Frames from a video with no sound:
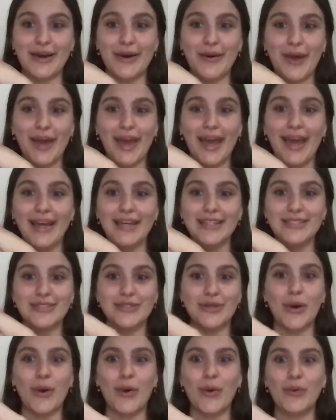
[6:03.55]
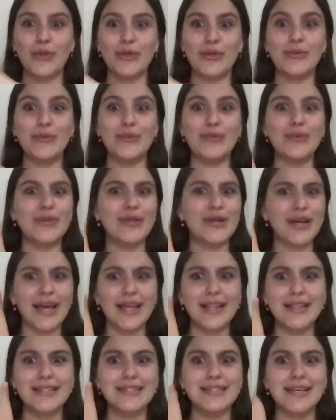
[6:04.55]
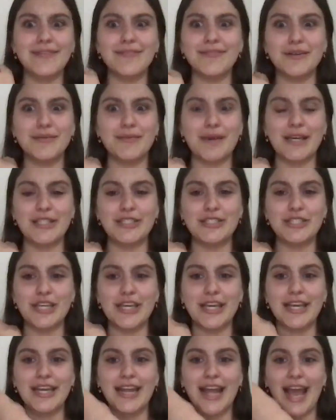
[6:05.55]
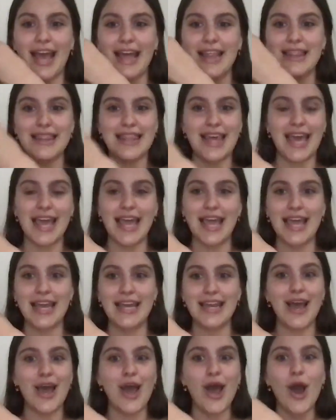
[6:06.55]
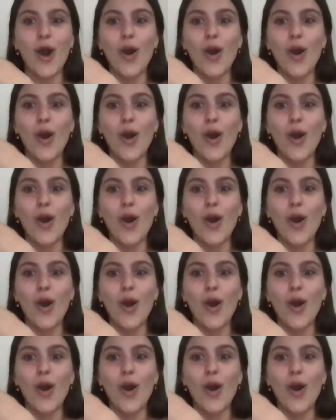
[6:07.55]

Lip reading: okay, so you look at this information and then